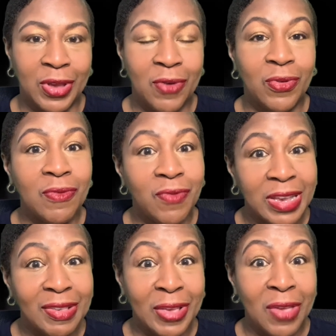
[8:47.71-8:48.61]
for
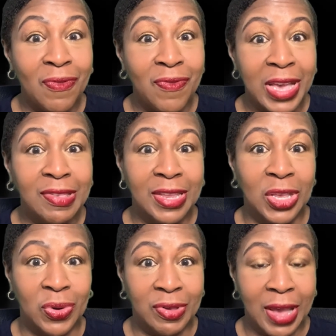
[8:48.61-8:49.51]
investing
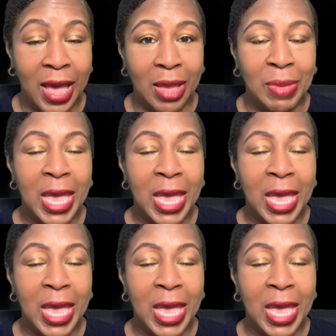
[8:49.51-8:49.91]
your time